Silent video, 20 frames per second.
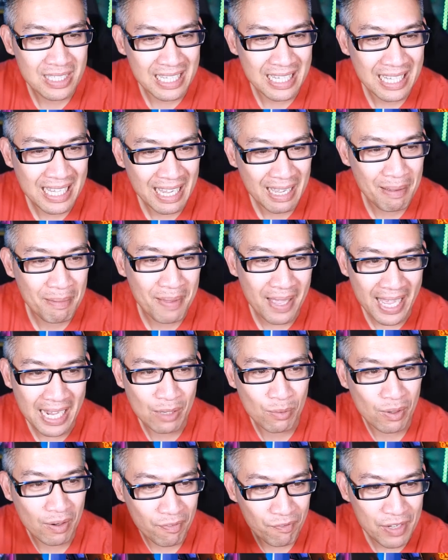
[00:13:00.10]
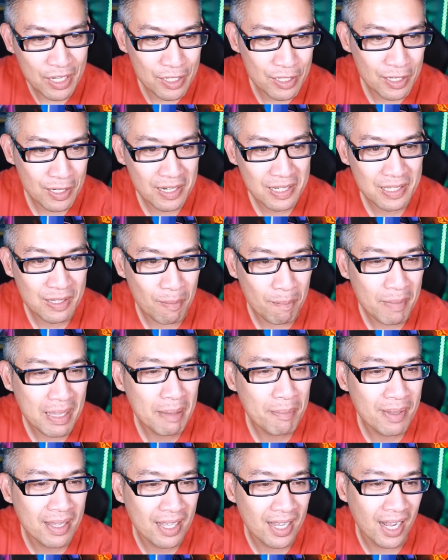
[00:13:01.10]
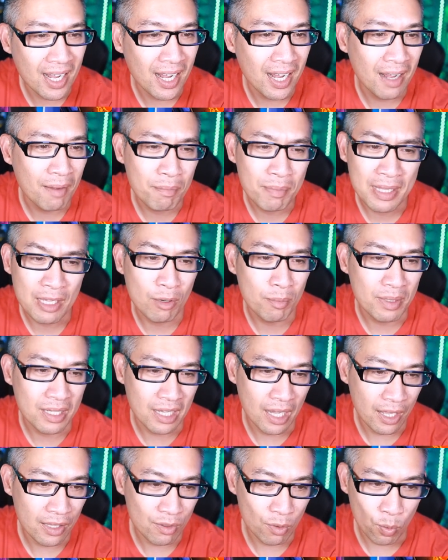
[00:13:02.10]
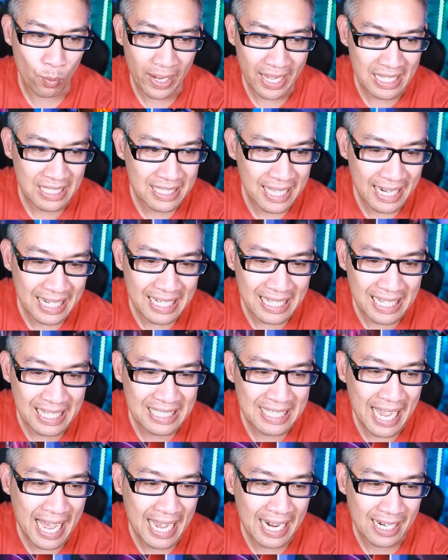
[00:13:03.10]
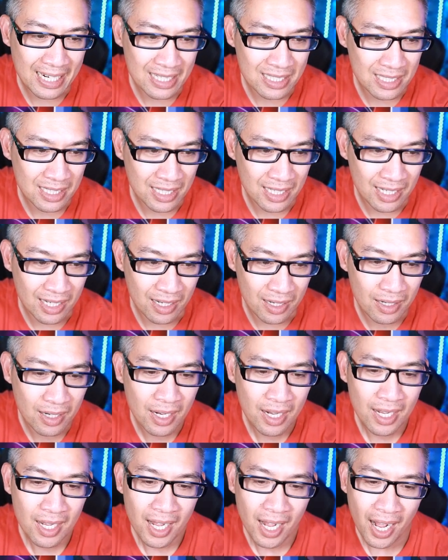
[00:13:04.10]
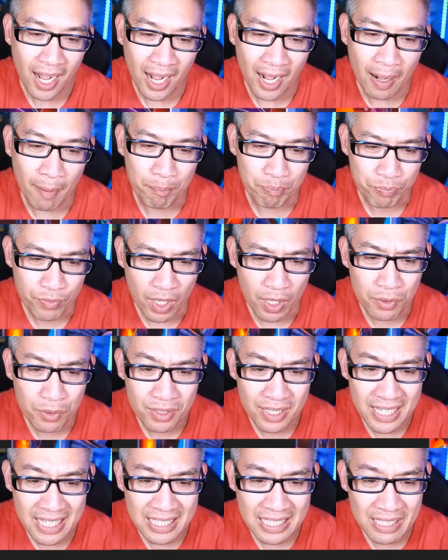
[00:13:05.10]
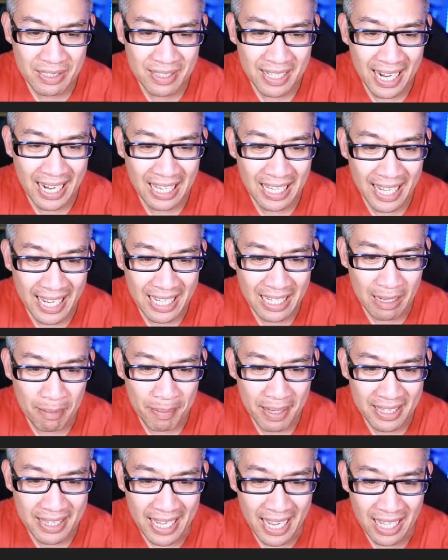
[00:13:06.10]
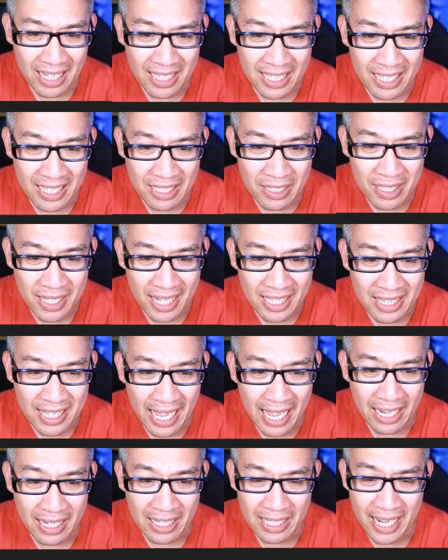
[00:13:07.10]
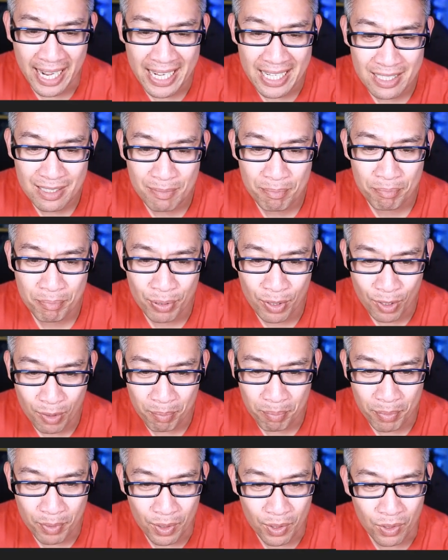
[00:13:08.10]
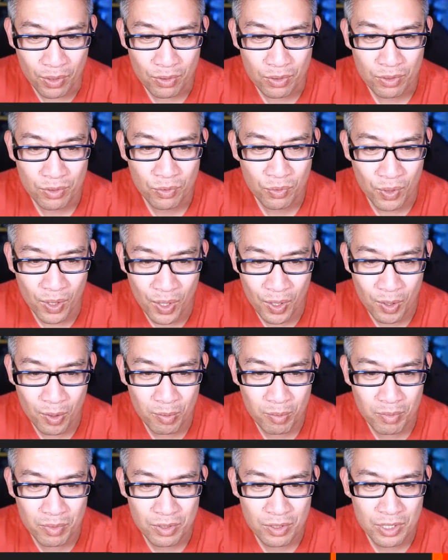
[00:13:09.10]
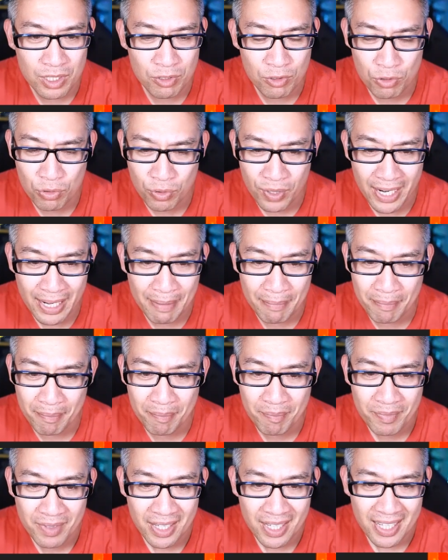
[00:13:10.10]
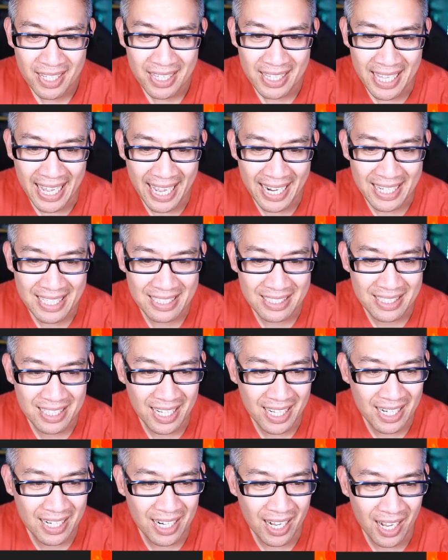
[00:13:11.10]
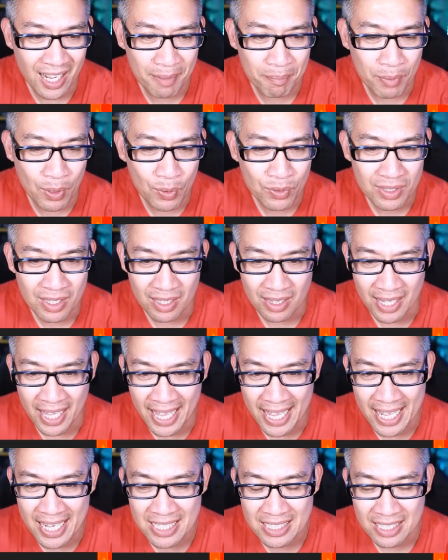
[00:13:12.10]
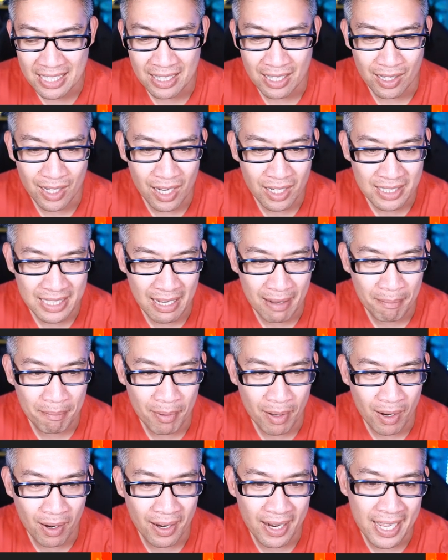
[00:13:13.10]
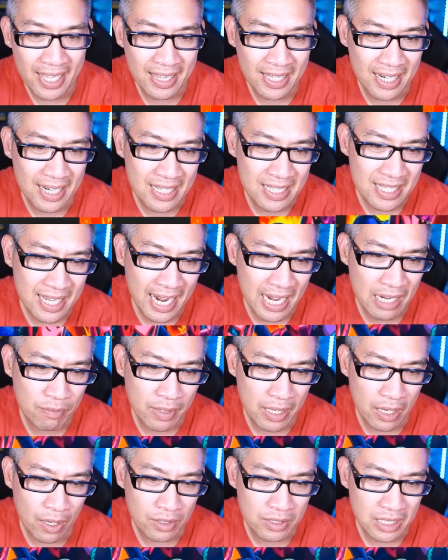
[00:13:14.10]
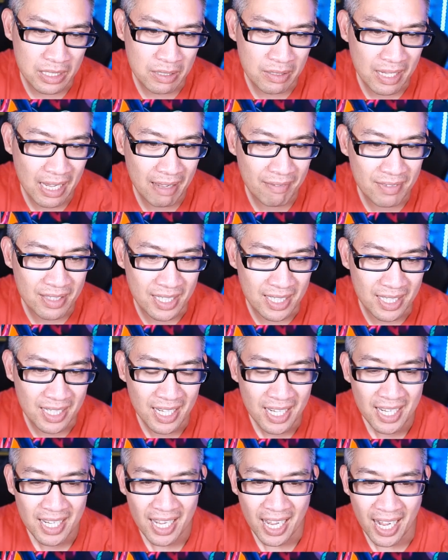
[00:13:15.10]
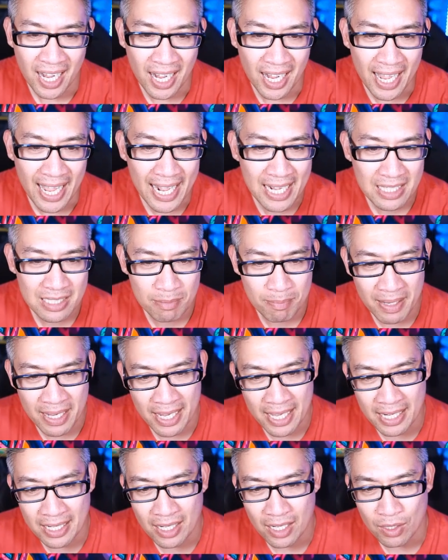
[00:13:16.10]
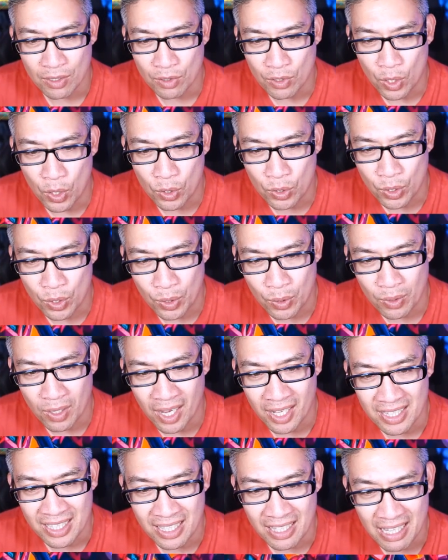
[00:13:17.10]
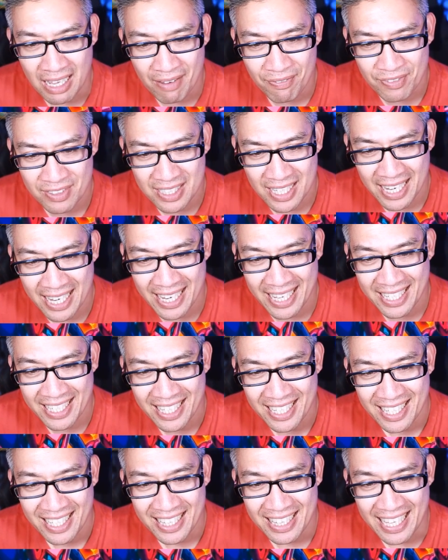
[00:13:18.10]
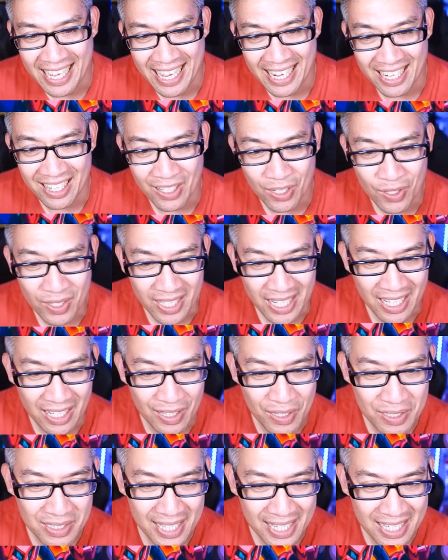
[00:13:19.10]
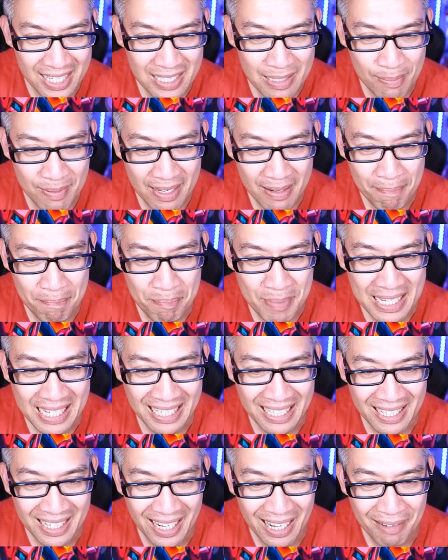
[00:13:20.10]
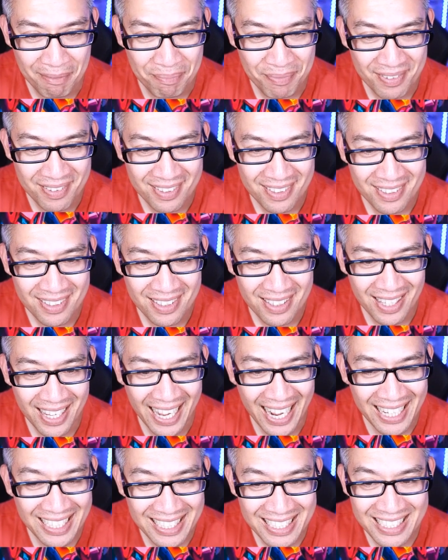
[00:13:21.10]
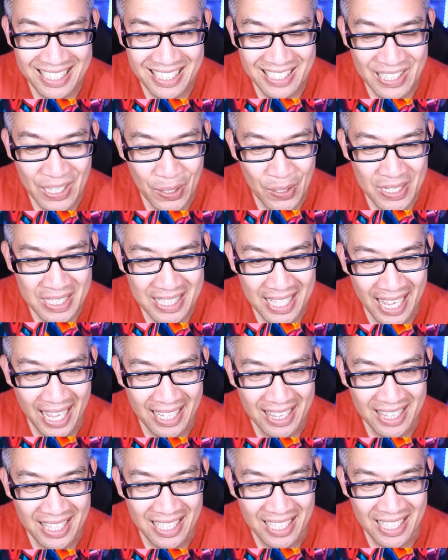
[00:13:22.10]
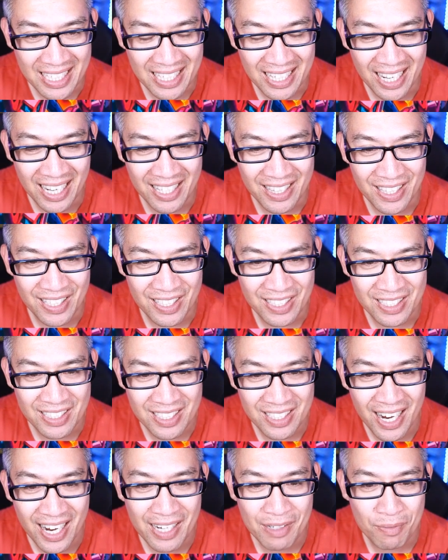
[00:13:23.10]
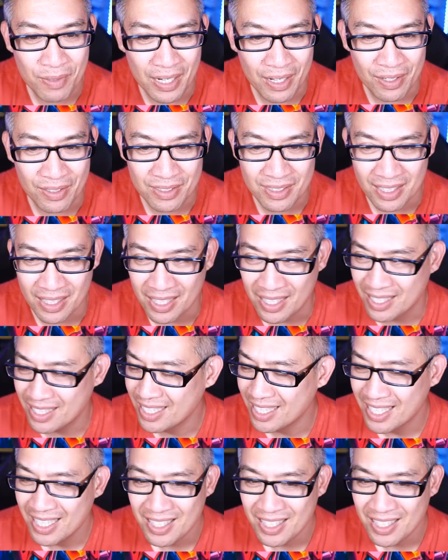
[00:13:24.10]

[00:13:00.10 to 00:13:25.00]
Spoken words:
see him anywhere featured. So maybe there'll be other ways that he gets added into here. Other things here that I like about the LE, you got that nice purple chrome trim that is done on both the legs, the lockdown bar, and then the side rails. And you have the X-Men logo on the left side that it looks like it's been beaten up. I actually just noticed that the side rails, the